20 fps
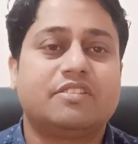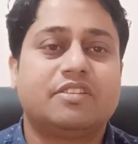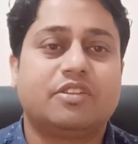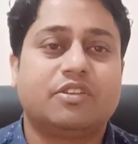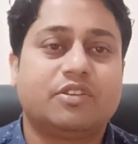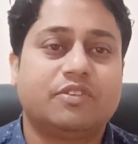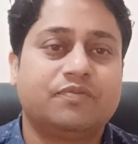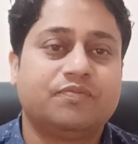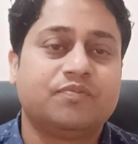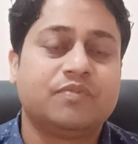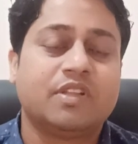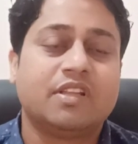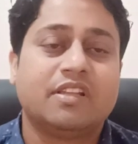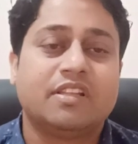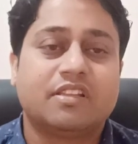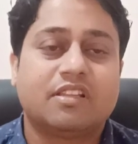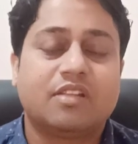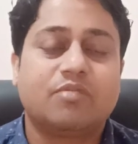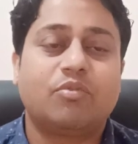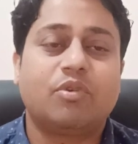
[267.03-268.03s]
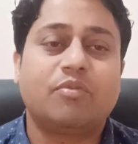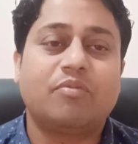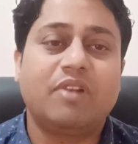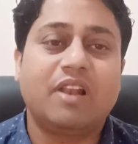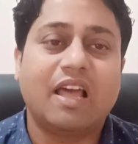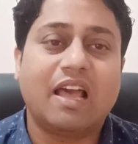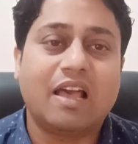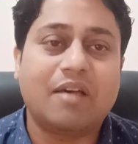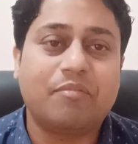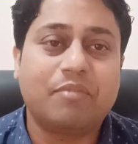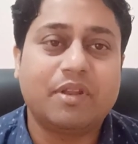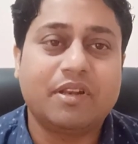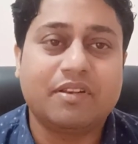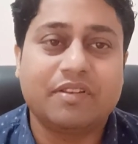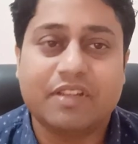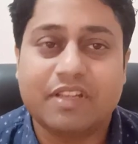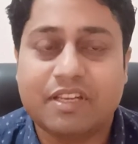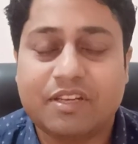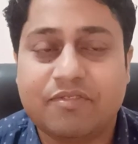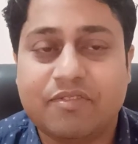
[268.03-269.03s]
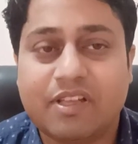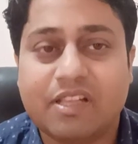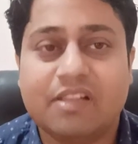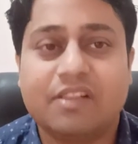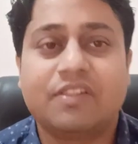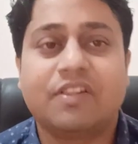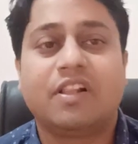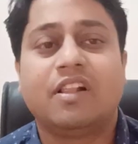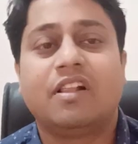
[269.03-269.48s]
then what will happen, it will